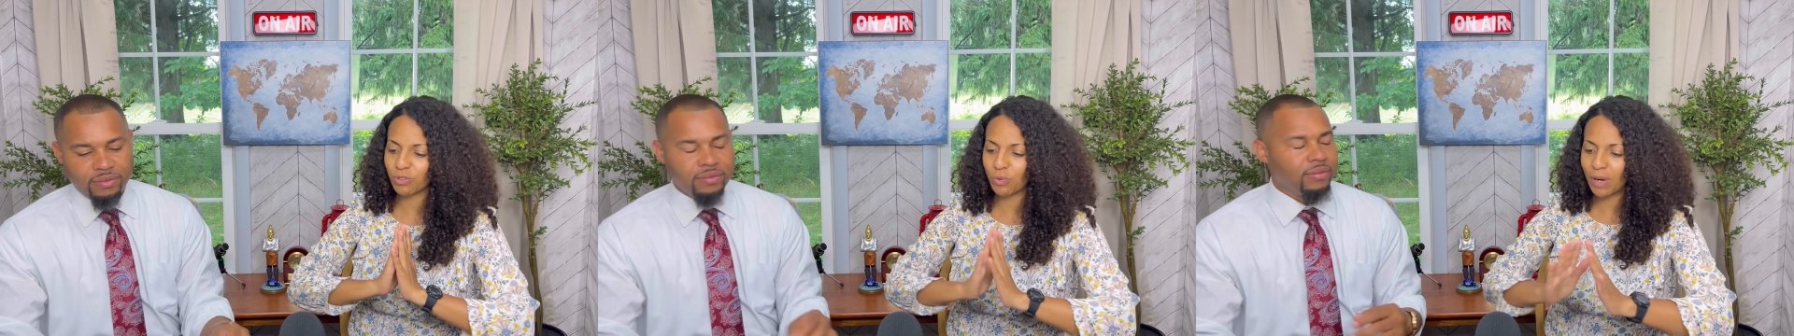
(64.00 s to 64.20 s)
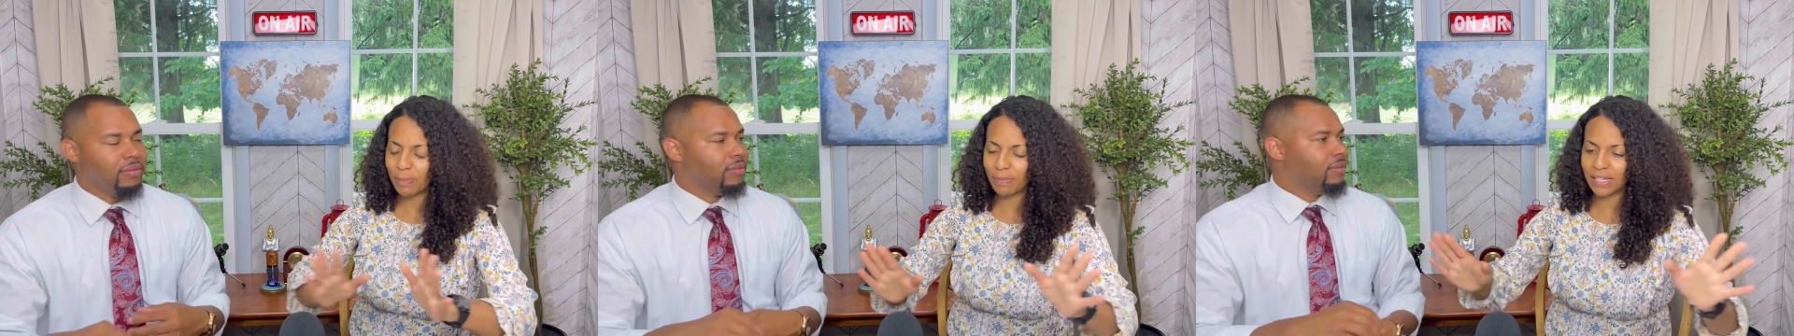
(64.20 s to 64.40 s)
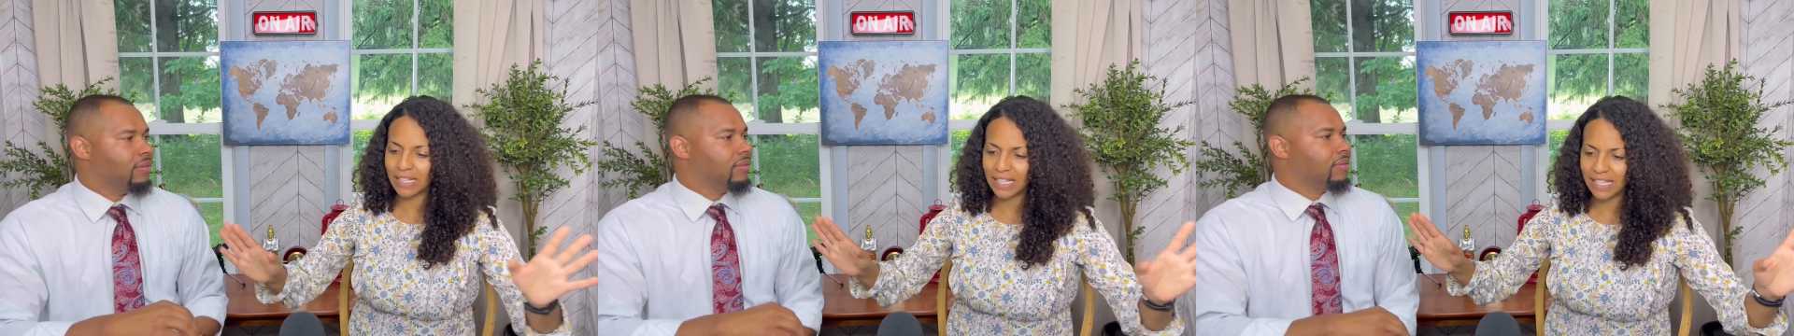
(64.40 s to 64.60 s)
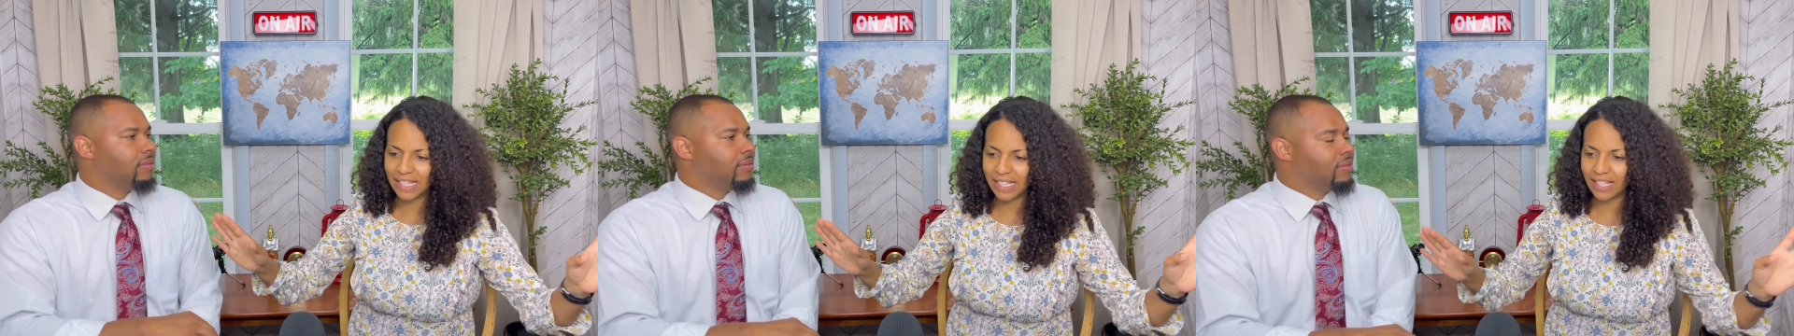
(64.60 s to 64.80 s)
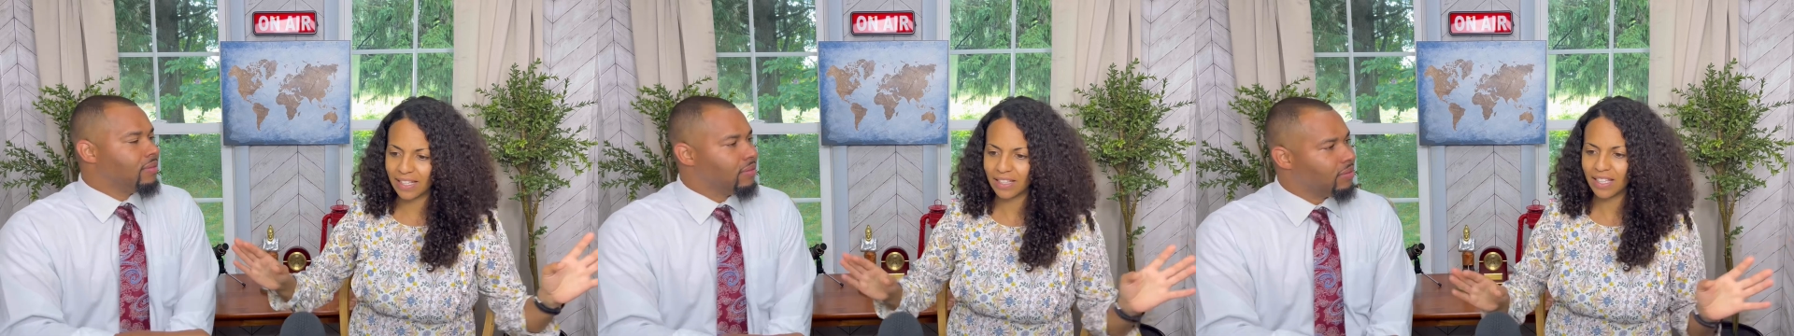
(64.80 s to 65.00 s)
Speaker 1: rapidly,
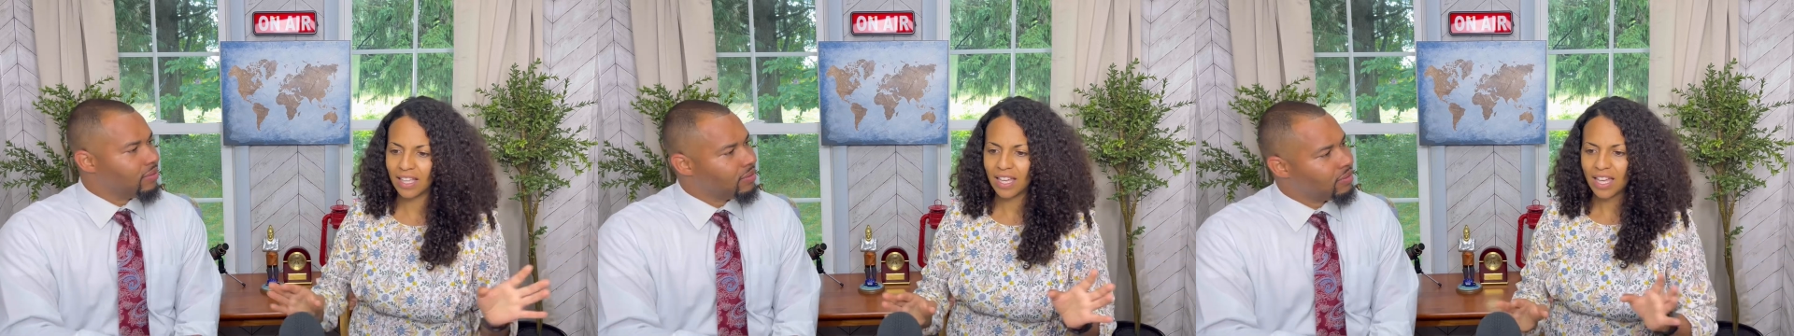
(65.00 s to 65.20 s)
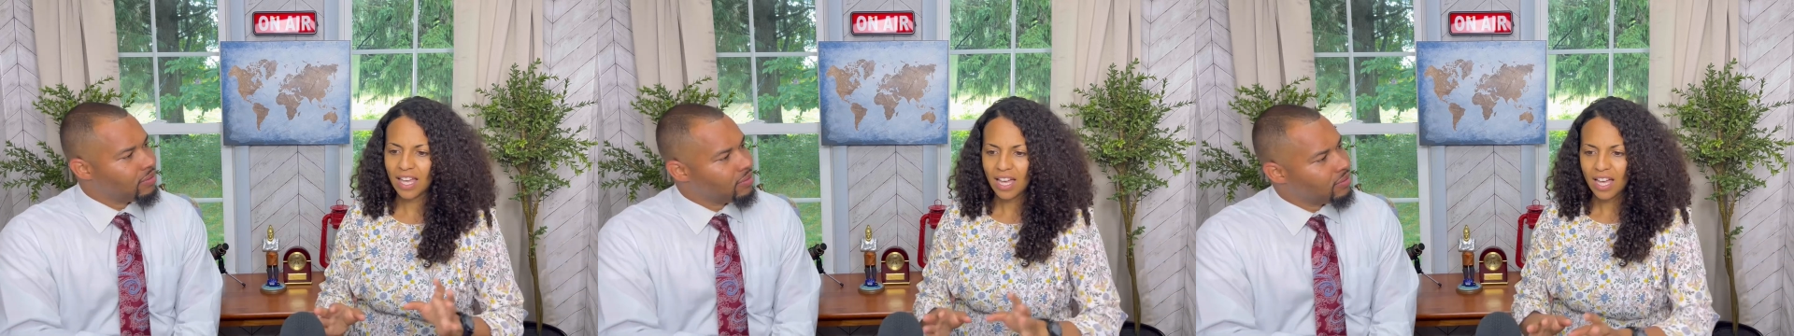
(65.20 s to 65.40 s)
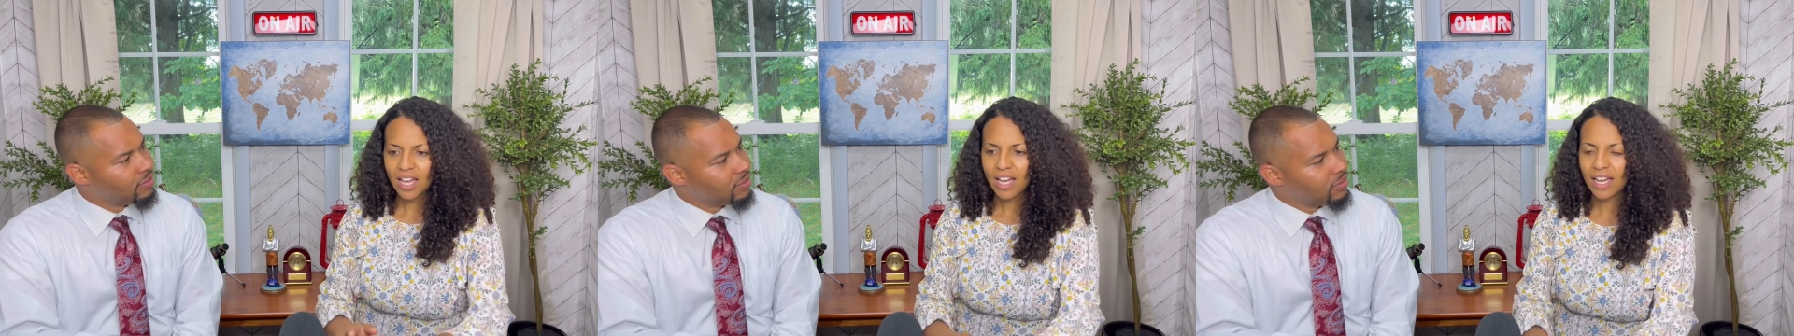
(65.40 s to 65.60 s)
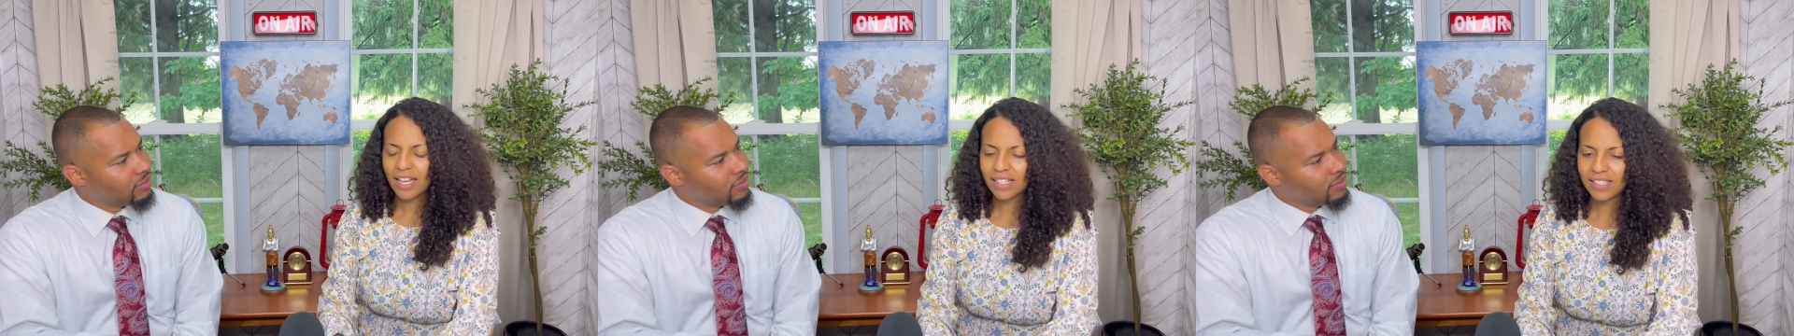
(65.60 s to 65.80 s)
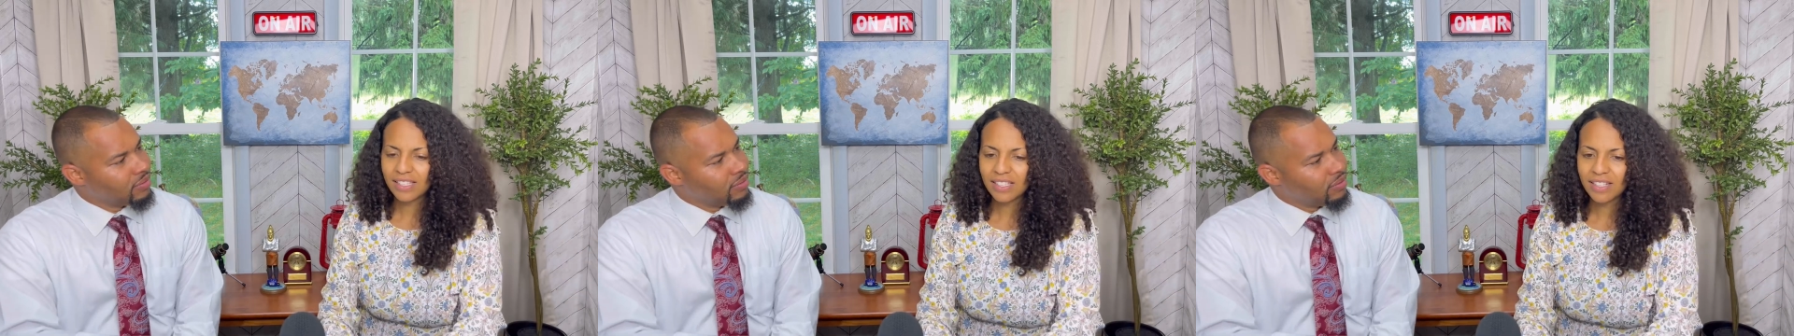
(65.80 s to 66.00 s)
and
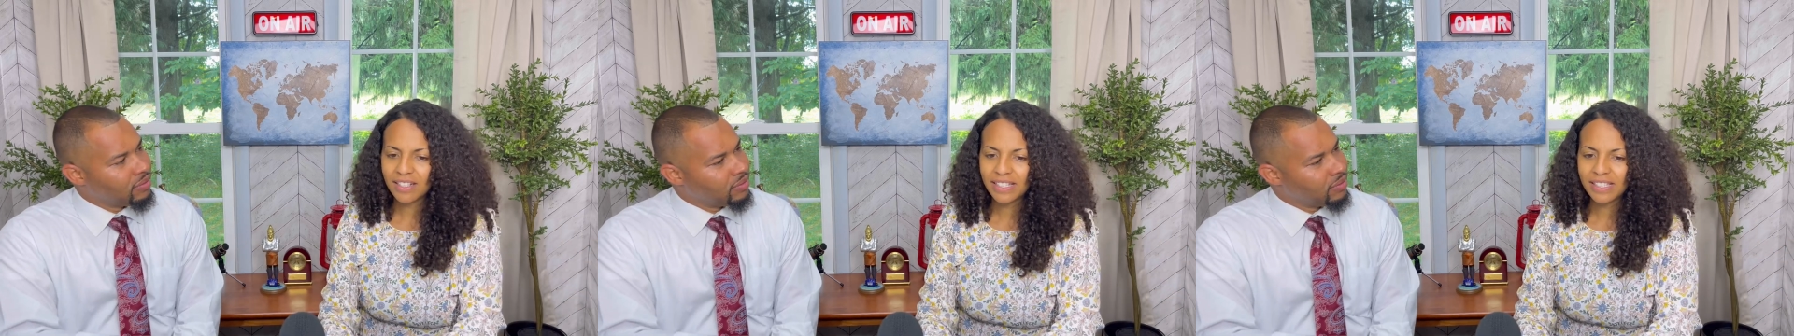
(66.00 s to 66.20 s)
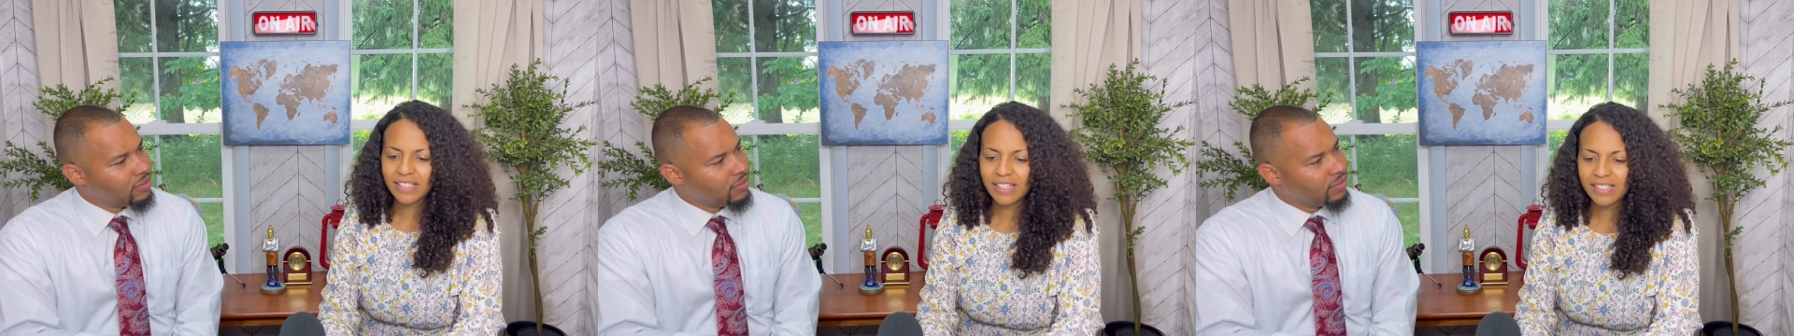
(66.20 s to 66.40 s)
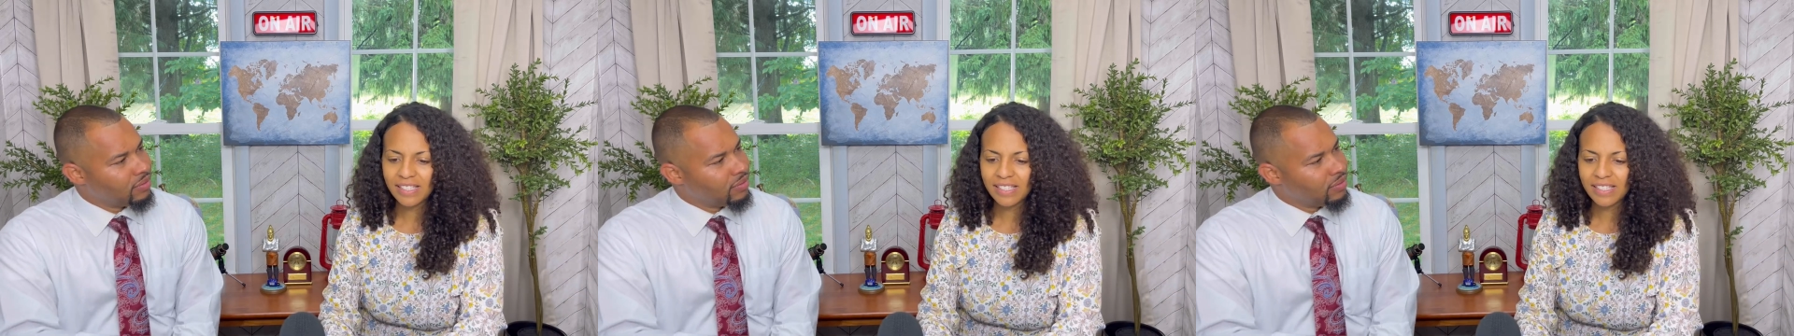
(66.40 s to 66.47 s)
it has